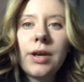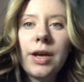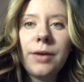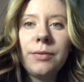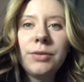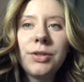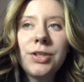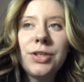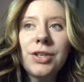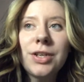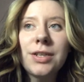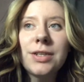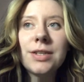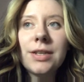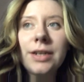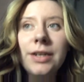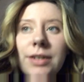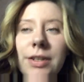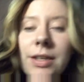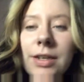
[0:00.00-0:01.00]
I would just
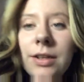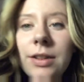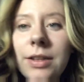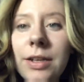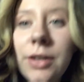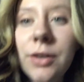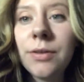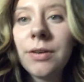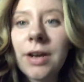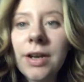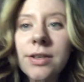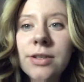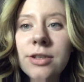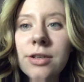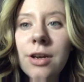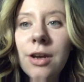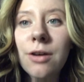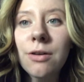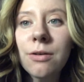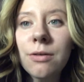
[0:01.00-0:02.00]
like to let you
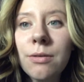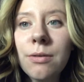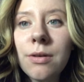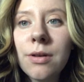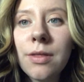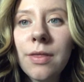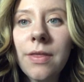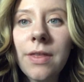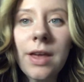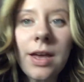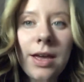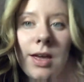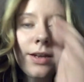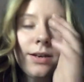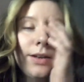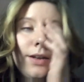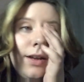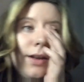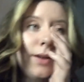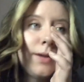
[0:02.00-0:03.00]
guys know
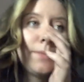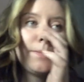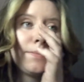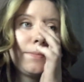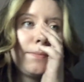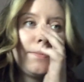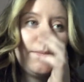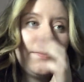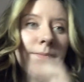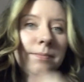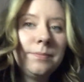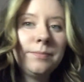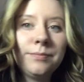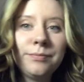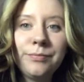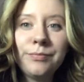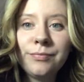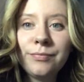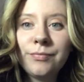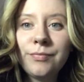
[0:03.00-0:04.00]
that um,
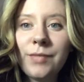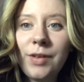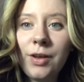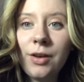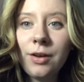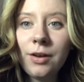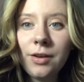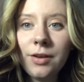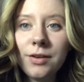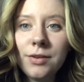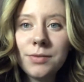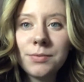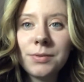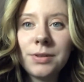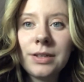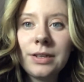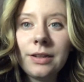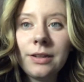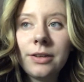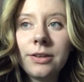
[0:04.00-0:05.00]
the cookies
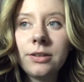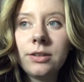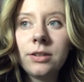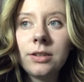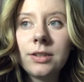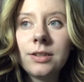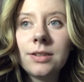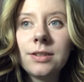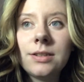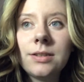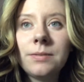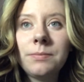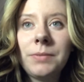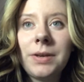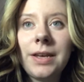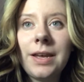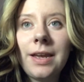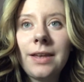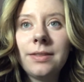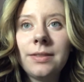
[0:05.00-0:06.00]
were delicious.
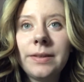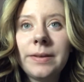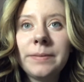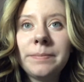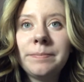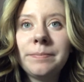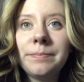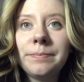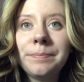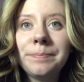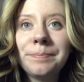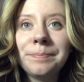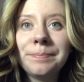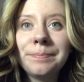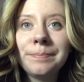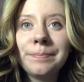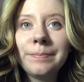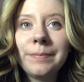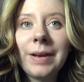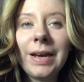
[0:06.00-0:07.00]
We ate them
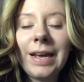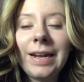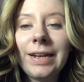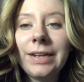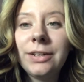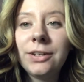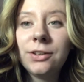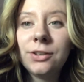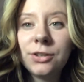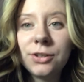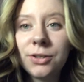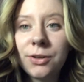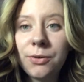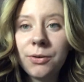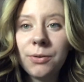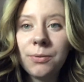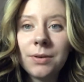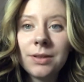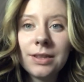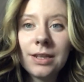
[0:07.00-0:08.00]
and I didn't show
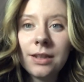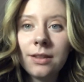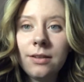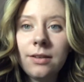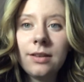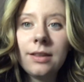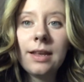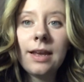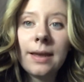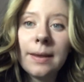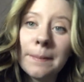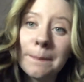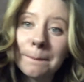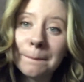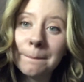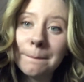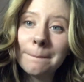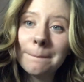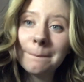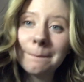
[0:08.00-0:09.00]
you what they looked like,
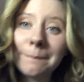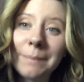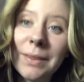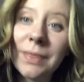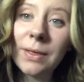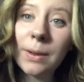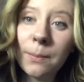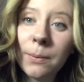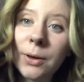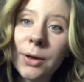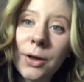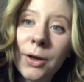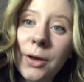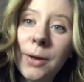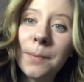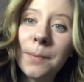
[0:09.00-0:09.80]
but they were